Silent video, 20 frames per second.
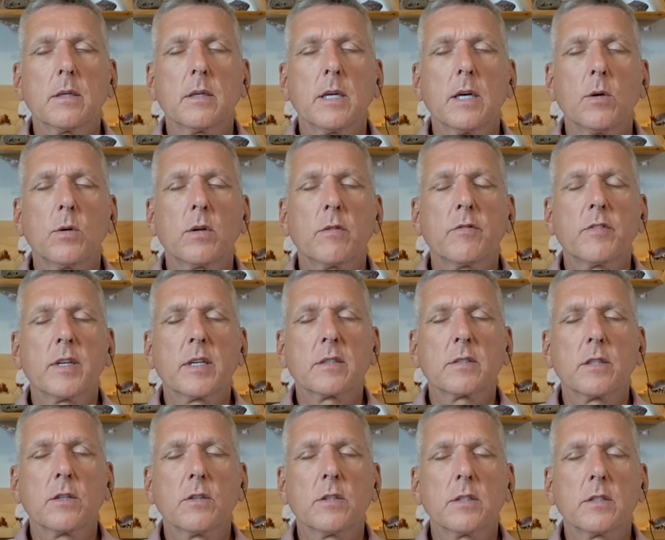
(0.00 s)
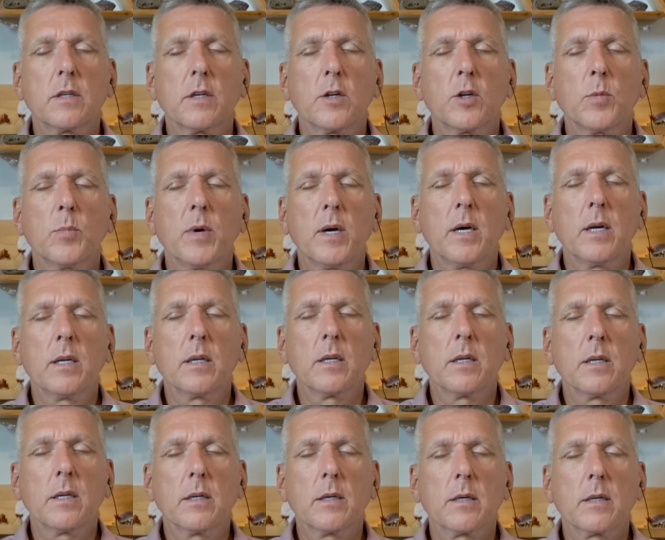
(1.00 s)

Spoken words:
how it affects our entire body.